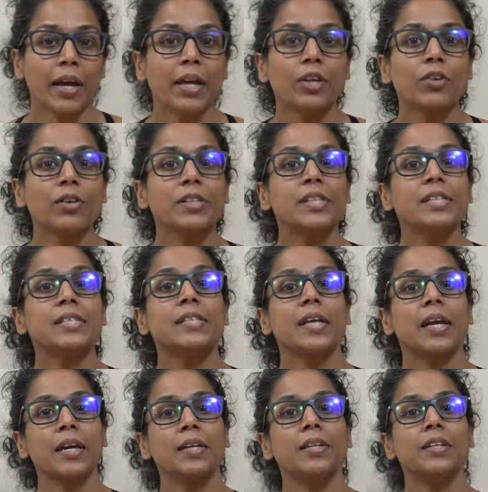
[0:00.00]
Anger is a
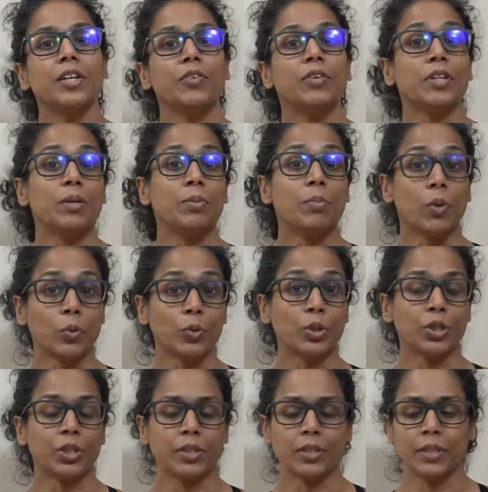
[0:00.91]
secondary
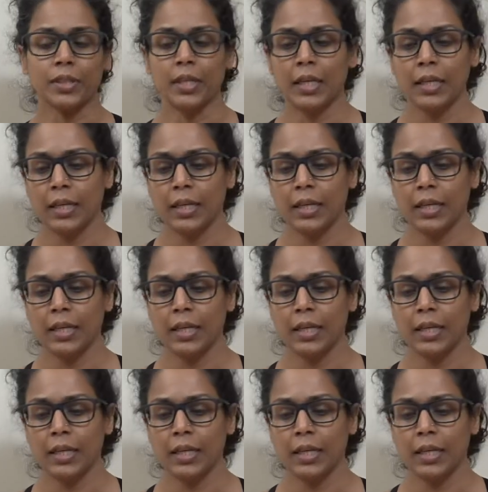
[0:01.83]
emotion.